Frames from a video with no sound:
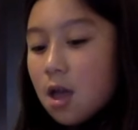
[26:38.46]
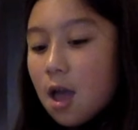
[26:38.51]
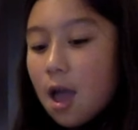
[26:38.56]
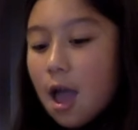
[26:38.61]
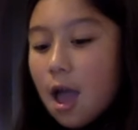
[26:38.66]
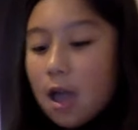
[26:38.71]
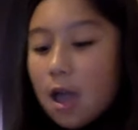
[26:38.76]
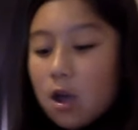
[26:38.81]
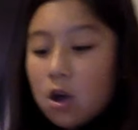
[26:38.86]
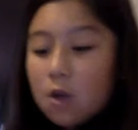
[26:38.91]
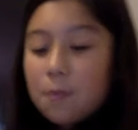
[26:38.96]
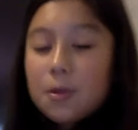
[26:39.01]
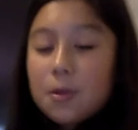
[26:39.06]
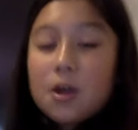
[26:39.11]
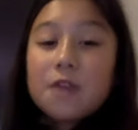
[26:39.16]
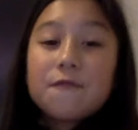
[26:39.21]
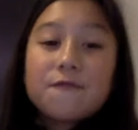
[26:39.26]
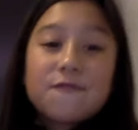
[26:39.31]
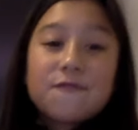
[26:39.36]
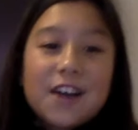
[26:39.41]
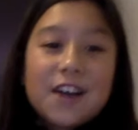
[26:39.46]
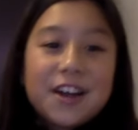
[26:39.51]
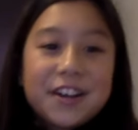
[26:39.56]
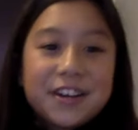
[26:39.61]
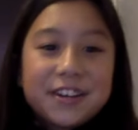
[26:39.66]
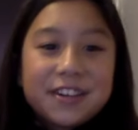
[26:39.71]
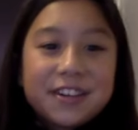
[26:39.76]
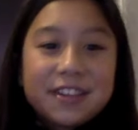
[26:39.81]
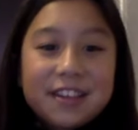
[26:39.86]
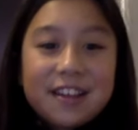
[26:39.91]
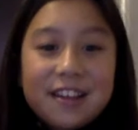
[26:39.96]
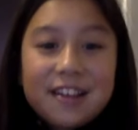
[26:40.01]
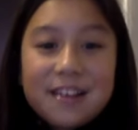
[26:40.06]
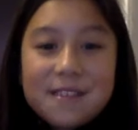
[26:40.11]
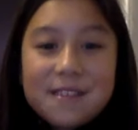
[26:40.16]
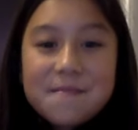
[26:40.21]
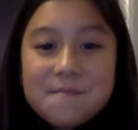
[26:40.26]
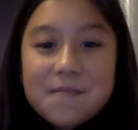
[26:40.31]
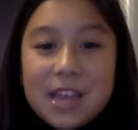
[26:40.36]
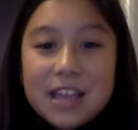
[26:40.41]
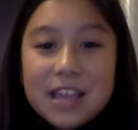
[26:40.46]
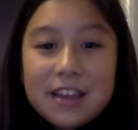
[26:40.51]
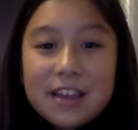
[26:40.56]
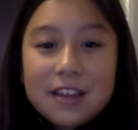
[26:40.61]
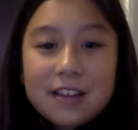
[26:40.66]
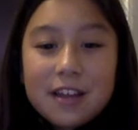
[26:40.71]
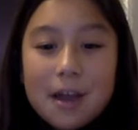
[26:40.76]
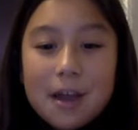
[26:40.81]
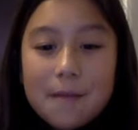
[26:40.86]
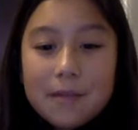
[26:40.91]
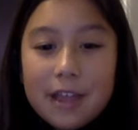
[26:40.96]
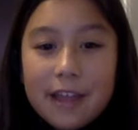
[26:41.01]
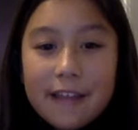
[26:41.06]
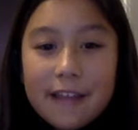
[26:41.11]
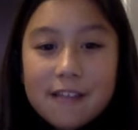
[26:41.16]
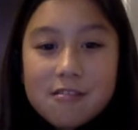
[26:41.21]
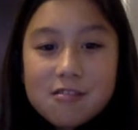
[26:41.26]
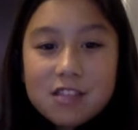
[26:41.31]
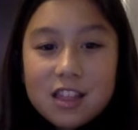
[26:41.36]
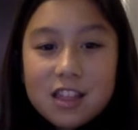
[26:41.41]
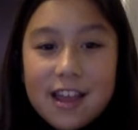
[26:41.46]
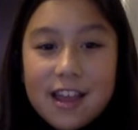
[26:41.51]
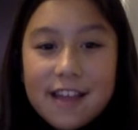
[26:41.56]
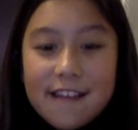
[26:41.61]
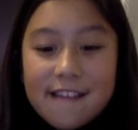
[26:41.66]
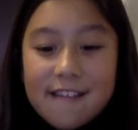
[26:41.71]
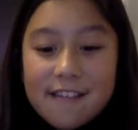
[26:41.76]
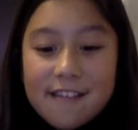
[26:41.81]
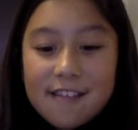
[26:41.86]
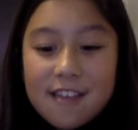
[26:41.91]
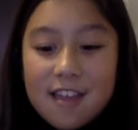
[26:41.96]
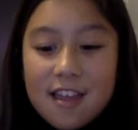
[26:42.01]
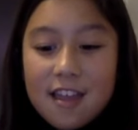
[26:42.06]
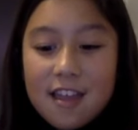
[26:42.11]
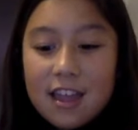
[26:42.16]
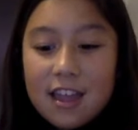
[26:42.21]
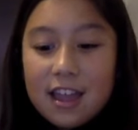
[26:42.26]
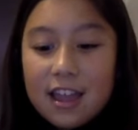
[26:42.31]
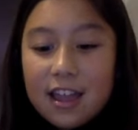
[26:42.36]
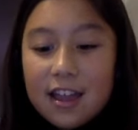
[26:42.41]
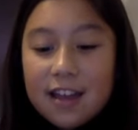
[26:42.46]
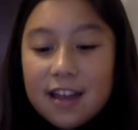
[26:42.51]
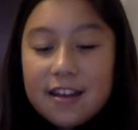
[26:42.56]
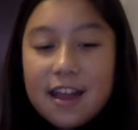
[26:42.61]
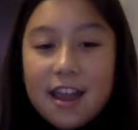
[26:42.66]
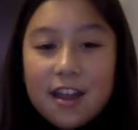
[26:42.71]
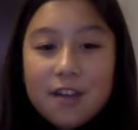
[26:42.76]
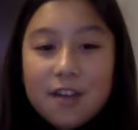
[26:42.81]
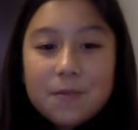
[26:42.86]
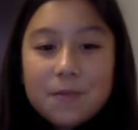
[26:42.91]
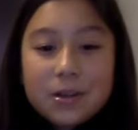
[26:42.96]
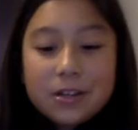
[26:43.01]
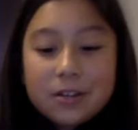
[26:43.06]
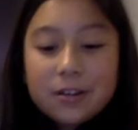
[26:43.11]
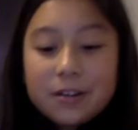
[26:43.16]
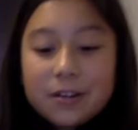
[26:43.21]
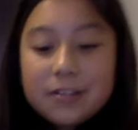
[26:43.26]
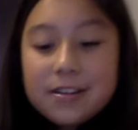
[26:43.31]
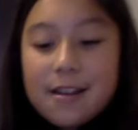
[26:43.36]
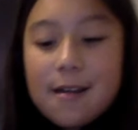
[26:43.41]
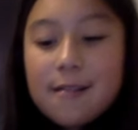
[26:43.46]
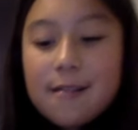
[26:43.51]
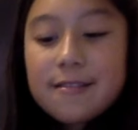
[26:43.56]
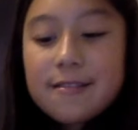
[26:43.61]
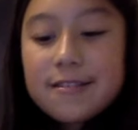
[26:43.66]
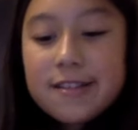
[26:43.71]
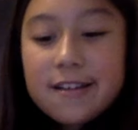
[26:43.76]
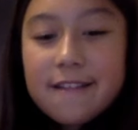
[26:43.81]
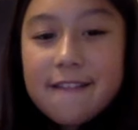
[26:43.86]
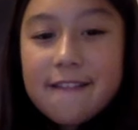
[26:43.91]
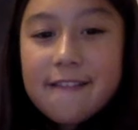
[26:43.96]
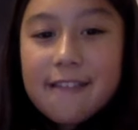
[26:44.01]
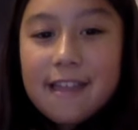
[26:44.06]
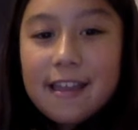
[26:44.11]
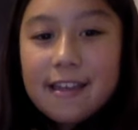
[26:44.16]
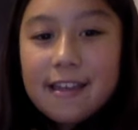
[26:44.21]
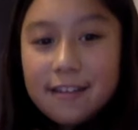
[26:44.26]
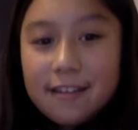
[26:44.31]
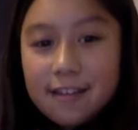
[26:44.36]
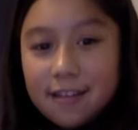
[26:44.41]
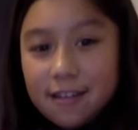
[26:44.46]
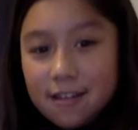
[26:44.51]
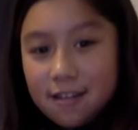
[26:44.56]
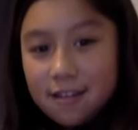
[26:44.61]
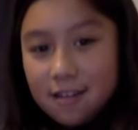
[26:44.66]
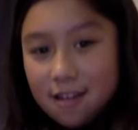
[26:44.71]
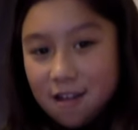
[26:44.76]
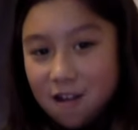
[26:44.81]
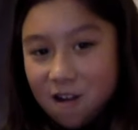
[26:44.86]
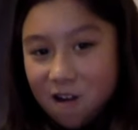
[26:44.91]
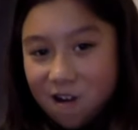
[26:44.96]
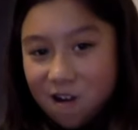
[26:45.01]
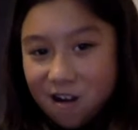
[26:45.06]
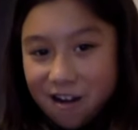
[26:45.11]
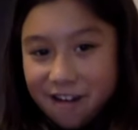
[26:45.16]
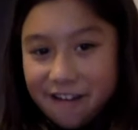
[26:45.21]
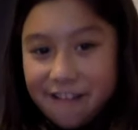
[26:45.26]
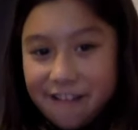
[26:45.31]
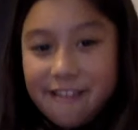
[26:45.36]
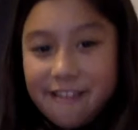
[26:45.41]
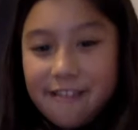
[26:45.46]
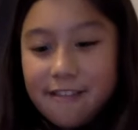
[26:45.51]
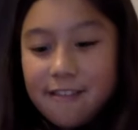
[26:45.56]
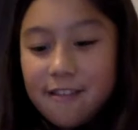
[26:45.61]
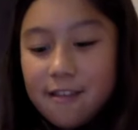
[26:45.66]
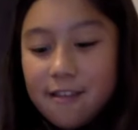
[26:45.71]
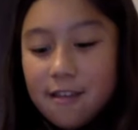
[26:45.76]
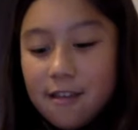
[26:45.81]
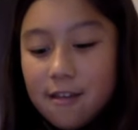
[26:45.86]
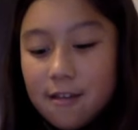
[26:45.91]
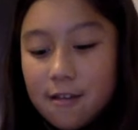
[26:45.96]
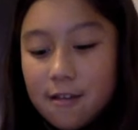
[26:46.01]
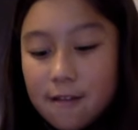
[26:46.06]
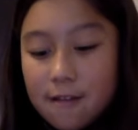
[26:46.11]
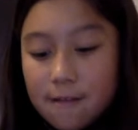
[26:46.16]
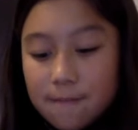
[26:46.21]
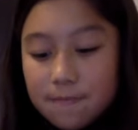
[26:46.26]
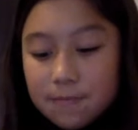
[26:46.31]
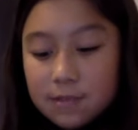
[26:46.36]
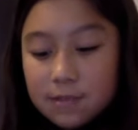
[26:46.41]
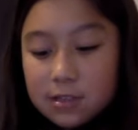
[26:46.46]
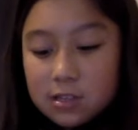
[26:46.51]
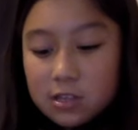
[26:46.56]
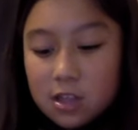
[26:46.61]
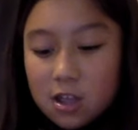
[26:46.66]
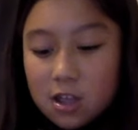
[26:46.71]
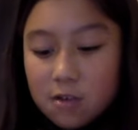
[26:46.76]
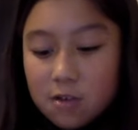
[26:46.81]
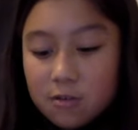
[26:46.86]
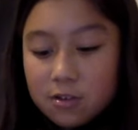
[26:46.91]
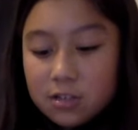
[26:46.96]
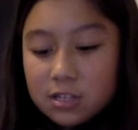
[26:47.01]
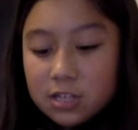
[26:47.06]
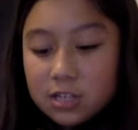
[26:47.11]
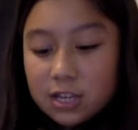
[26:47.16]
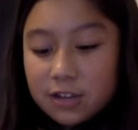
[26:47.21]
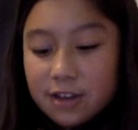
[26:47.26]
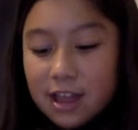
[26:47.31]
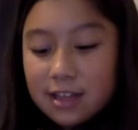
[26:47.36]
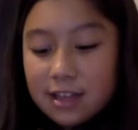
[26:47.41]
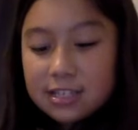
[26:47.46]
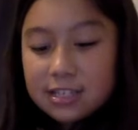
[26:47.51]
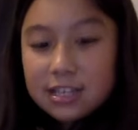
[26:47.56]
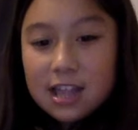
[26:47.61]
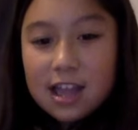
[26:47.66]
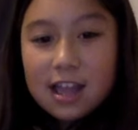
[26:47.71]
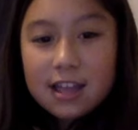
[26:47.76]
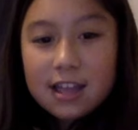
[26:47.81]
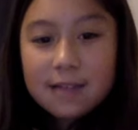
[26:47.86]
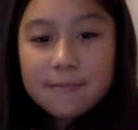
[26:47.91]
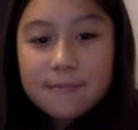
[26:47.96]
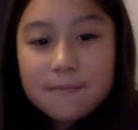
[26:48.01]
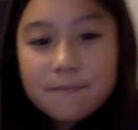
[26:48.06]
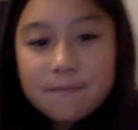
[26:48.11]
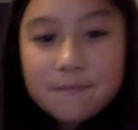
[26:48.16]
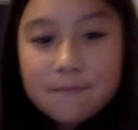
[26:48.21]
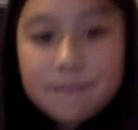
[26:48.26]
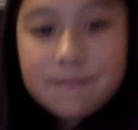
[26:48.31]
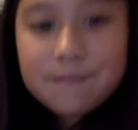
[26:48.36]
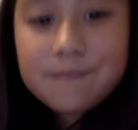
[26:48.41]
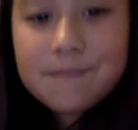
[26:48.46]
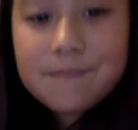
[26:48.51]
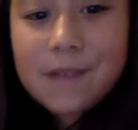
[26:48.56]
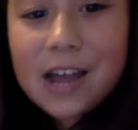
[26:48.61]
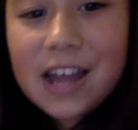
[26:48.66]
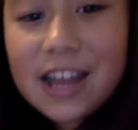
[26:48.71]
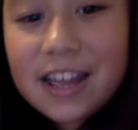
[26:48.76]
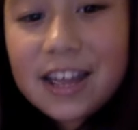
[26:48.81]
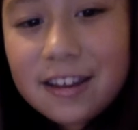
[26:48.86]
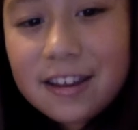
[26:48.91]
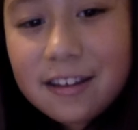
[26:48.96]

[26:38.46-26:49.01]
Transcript: I hope you had fun making cupcakes with us, and I hope it turned out just like ours. So we'll see you next time. Bye.